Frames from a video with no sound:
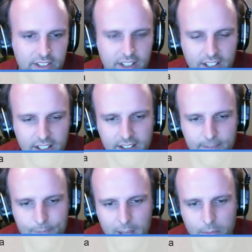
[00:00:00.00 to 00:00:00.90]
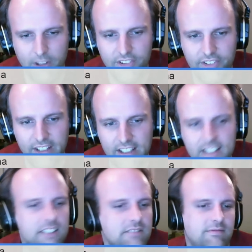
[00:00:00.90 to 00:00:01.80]
I'd been
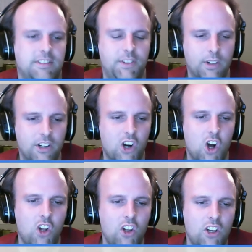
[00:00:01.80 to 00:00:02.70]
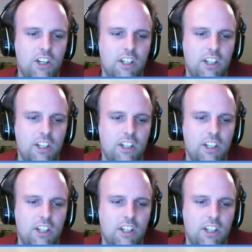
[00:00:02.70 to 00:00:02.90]
sick, if you recall,